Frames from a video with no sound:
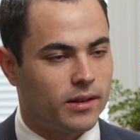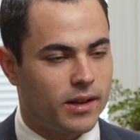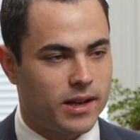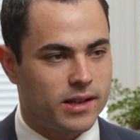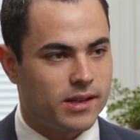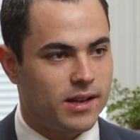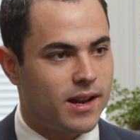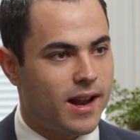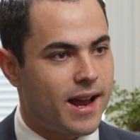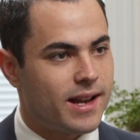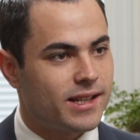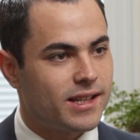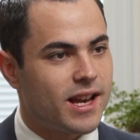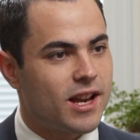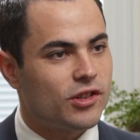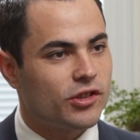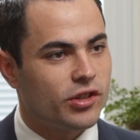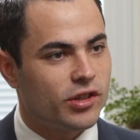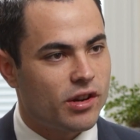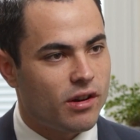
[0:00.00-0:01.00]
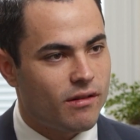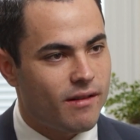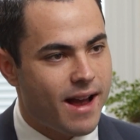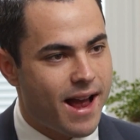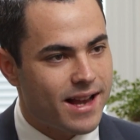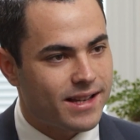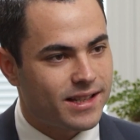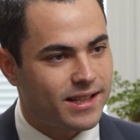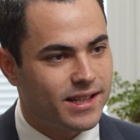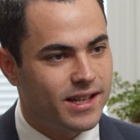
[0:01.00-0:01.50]
They said I sexually
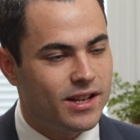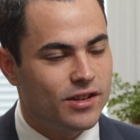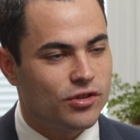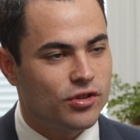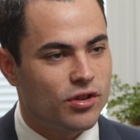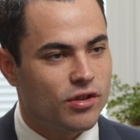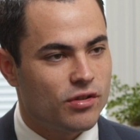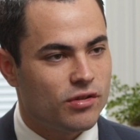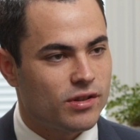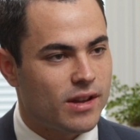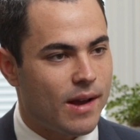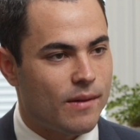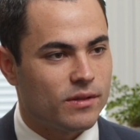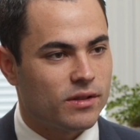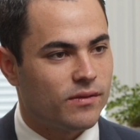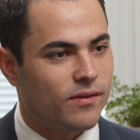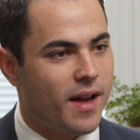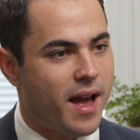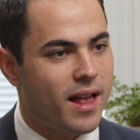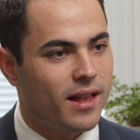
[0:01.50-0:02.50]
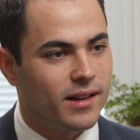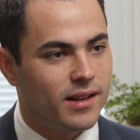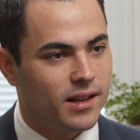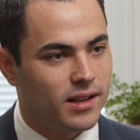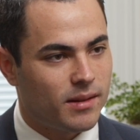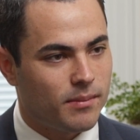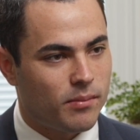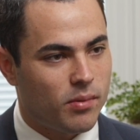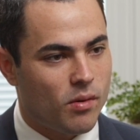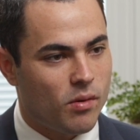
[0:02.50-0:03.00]
harassed teachers, I was violent
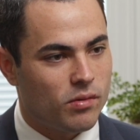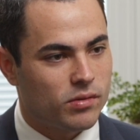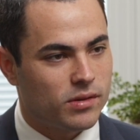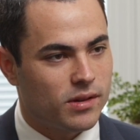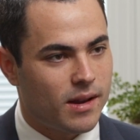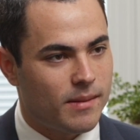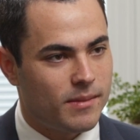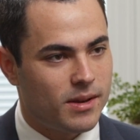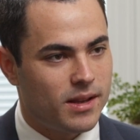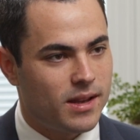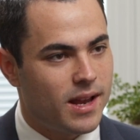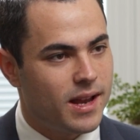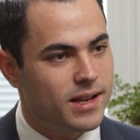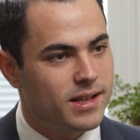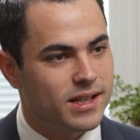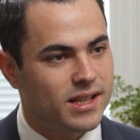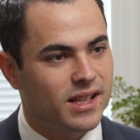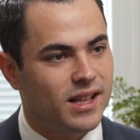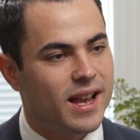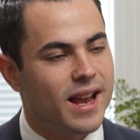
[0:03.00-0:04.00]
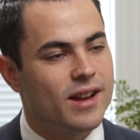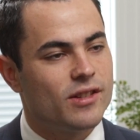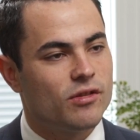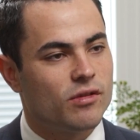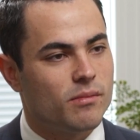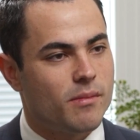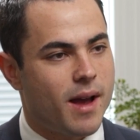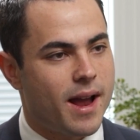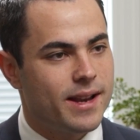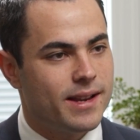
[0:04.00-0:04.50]
at the polls. I mean, they
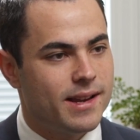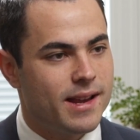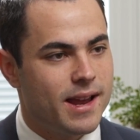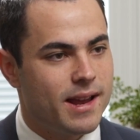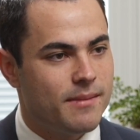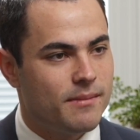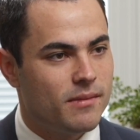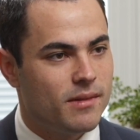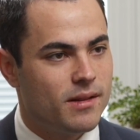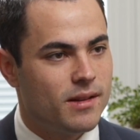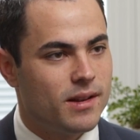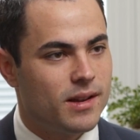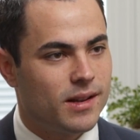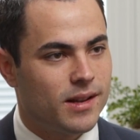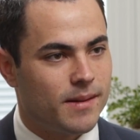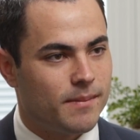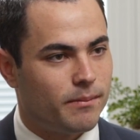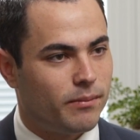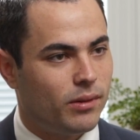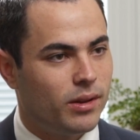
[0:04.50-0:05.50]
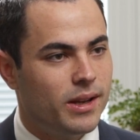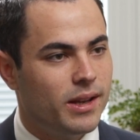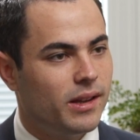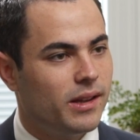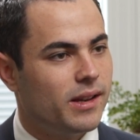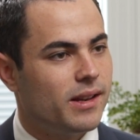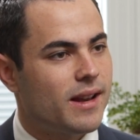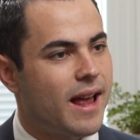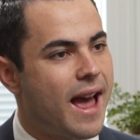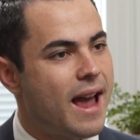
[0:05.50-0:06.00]
slandered my name
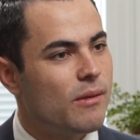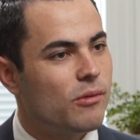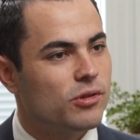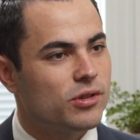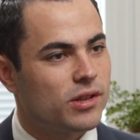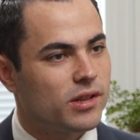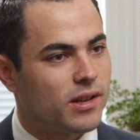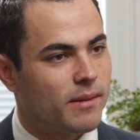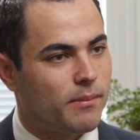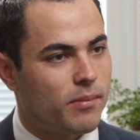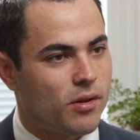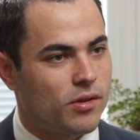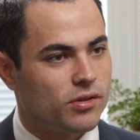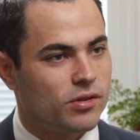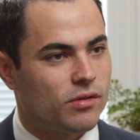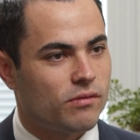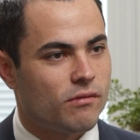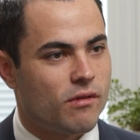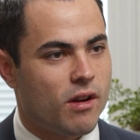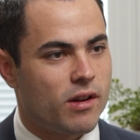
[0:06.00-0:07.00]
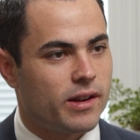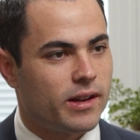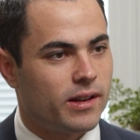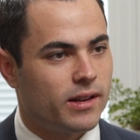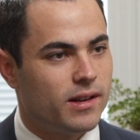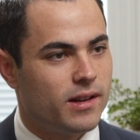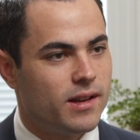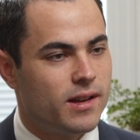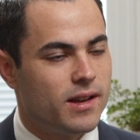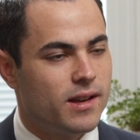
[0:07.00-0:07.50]
completely and I wasn't the person
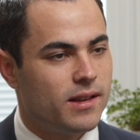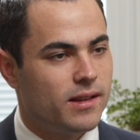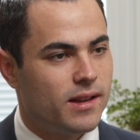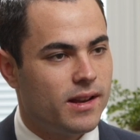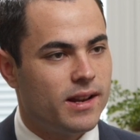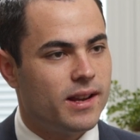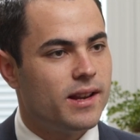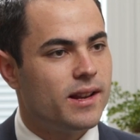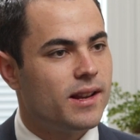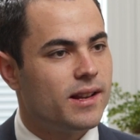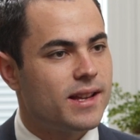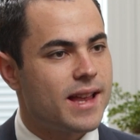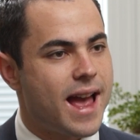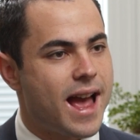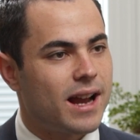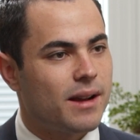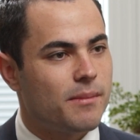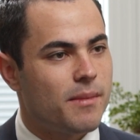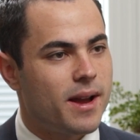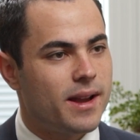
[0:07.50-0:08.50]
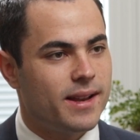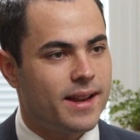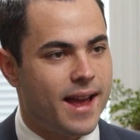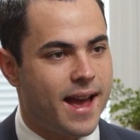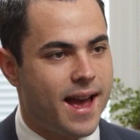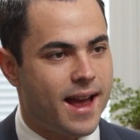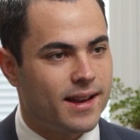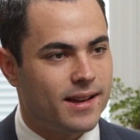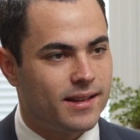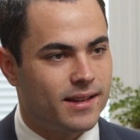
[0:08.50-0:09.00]
running. They didn't attack my
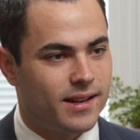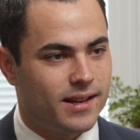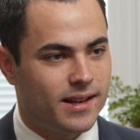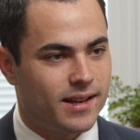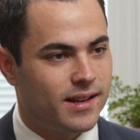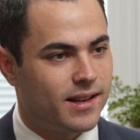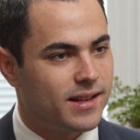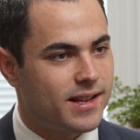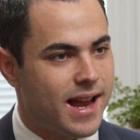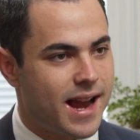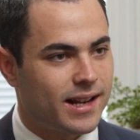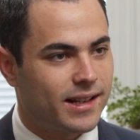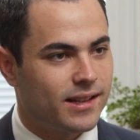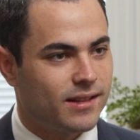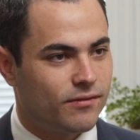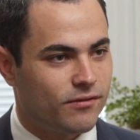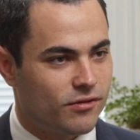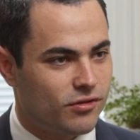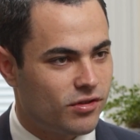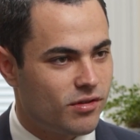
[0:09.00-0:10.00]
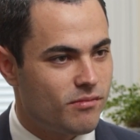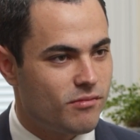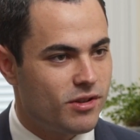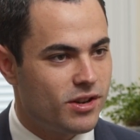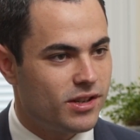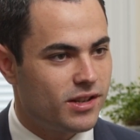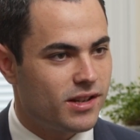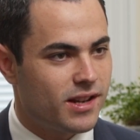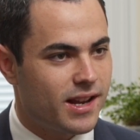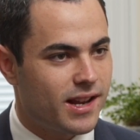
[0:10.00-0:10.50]
dad, they didn't attack, for some
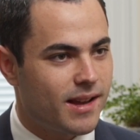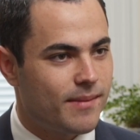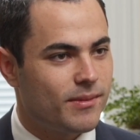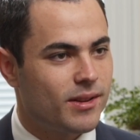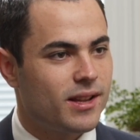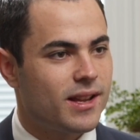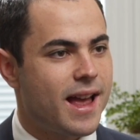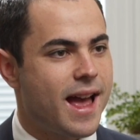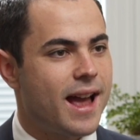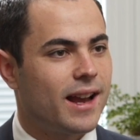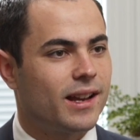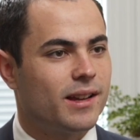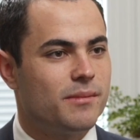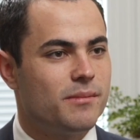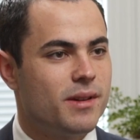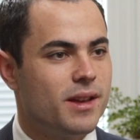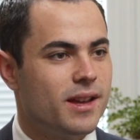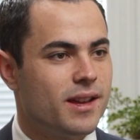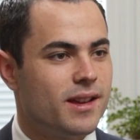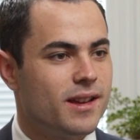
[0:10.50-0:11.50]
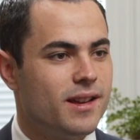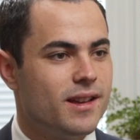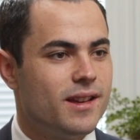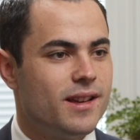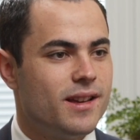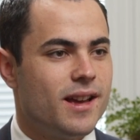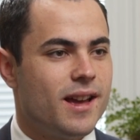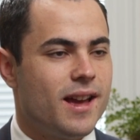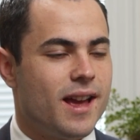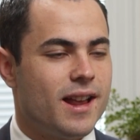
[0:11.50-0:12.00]
reason they kept attacking me.
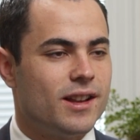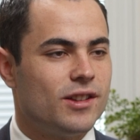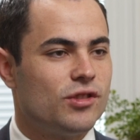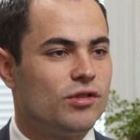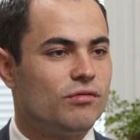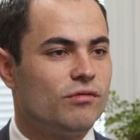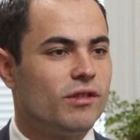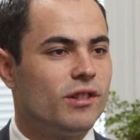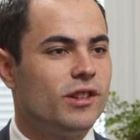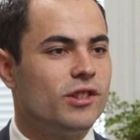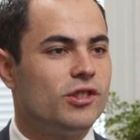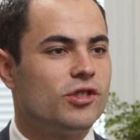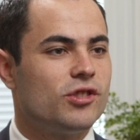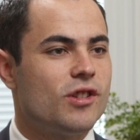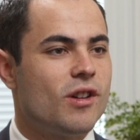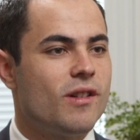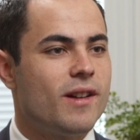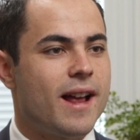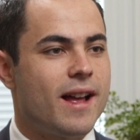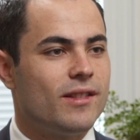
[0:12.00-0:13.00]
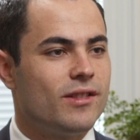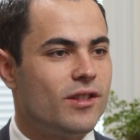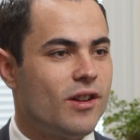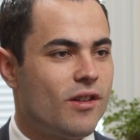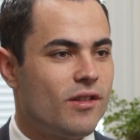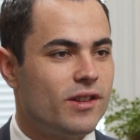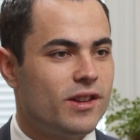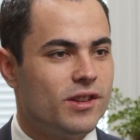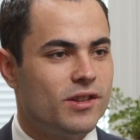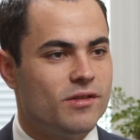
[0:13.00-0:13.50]
And it just really showed how
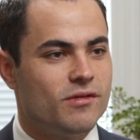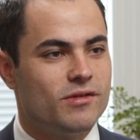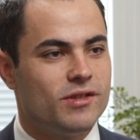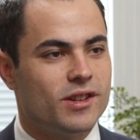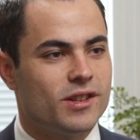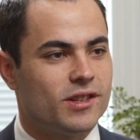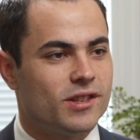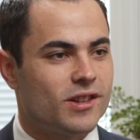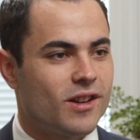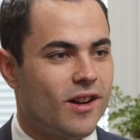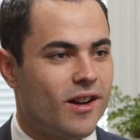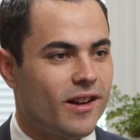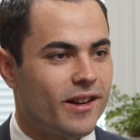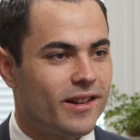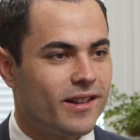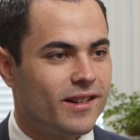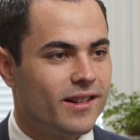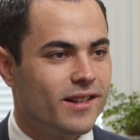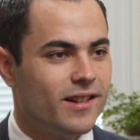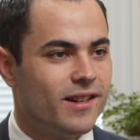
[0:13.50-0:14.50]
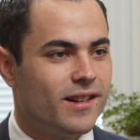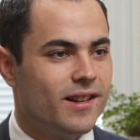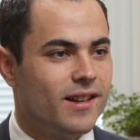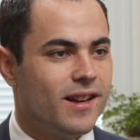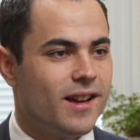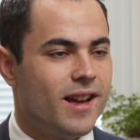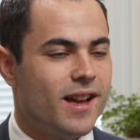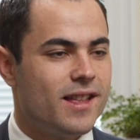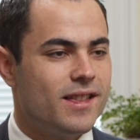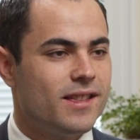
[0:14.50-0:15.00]
dirty unions are.
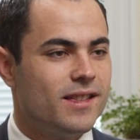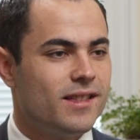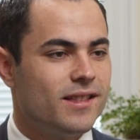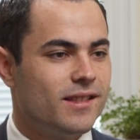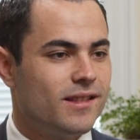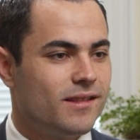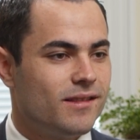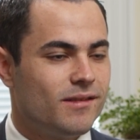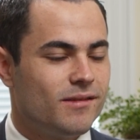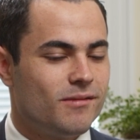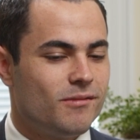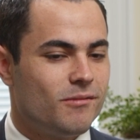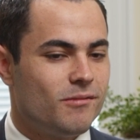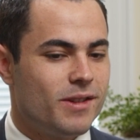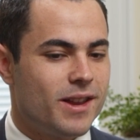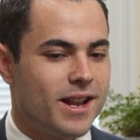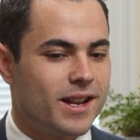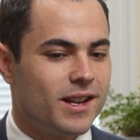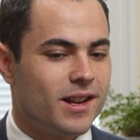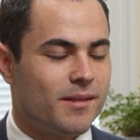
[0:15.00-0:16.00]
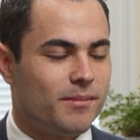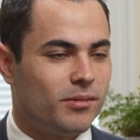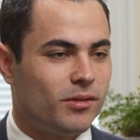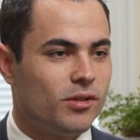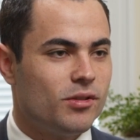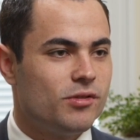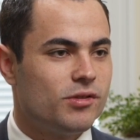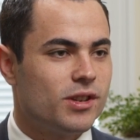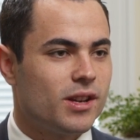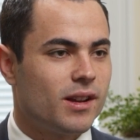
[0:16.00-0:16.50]
And we ended up
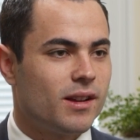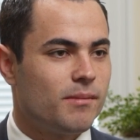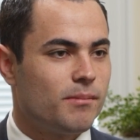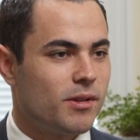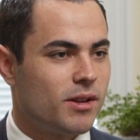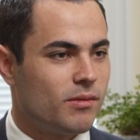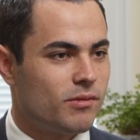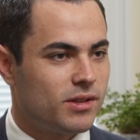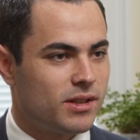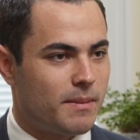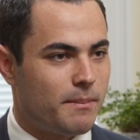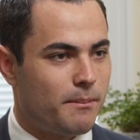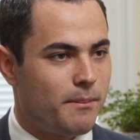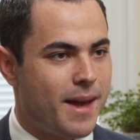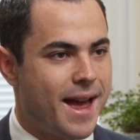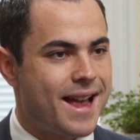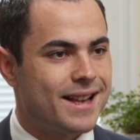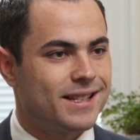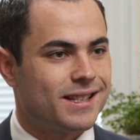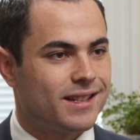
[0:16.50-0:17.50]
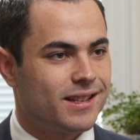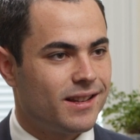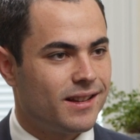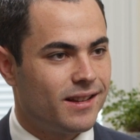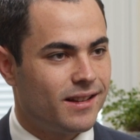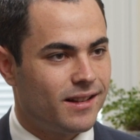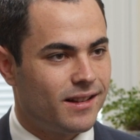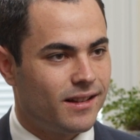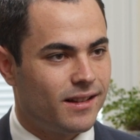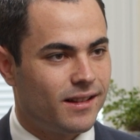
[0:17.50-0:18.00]
losing it, but it was the best
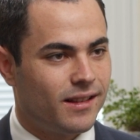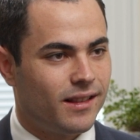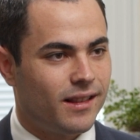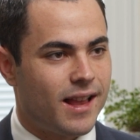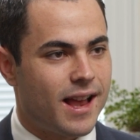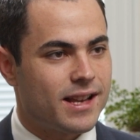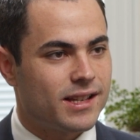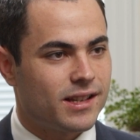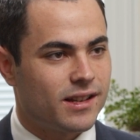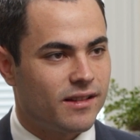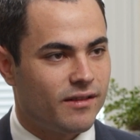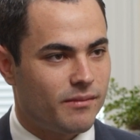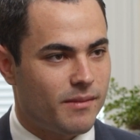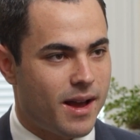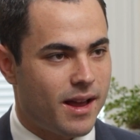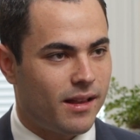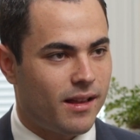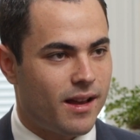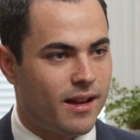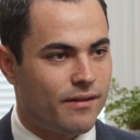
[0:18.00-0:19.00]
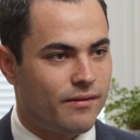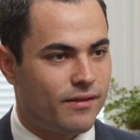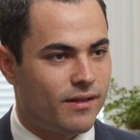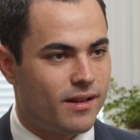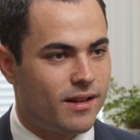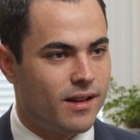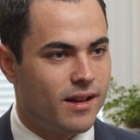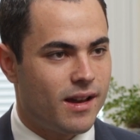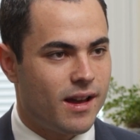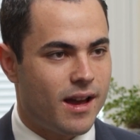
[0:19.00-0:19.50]
lesson of my life.
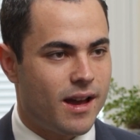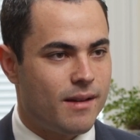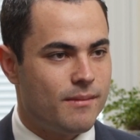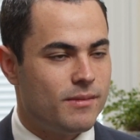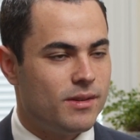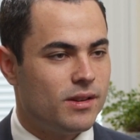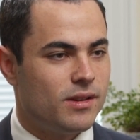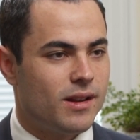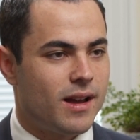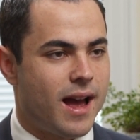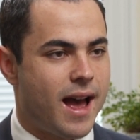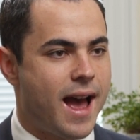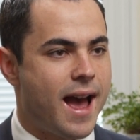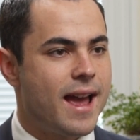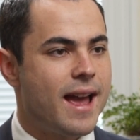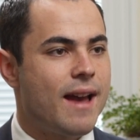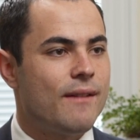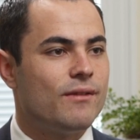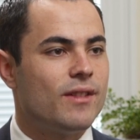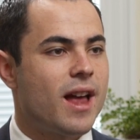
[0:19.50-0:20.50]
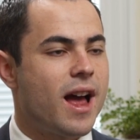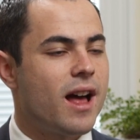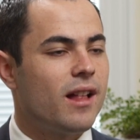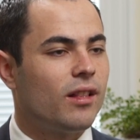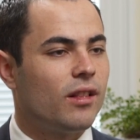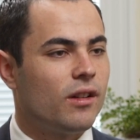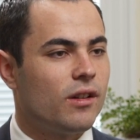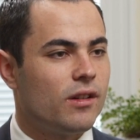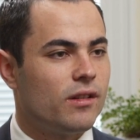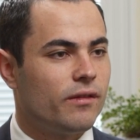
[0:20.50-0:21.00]
I mean, I have
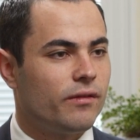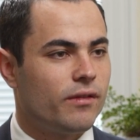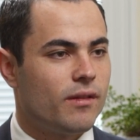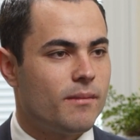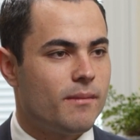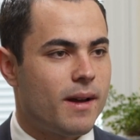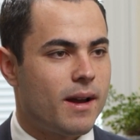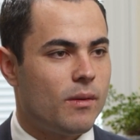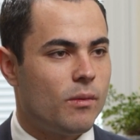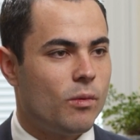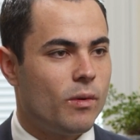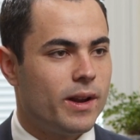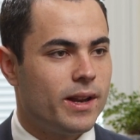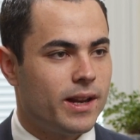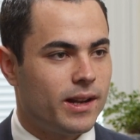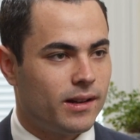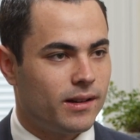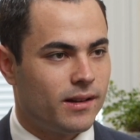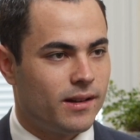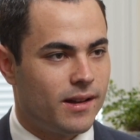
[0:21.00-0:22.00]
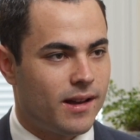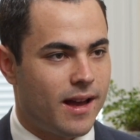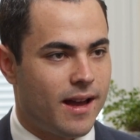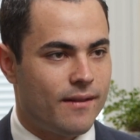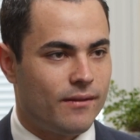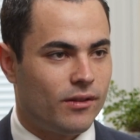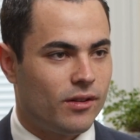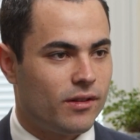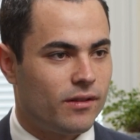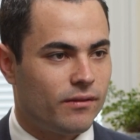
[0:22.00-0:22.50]
not learned from my winning.
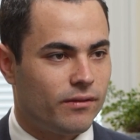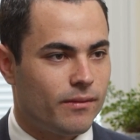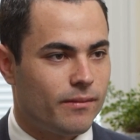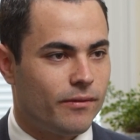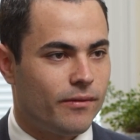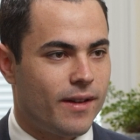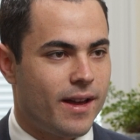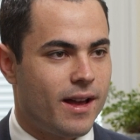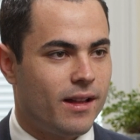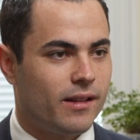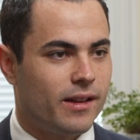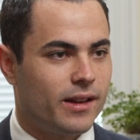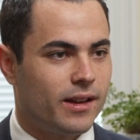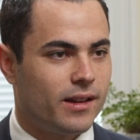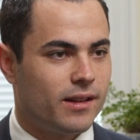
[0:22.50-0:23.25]
I've learned from failing.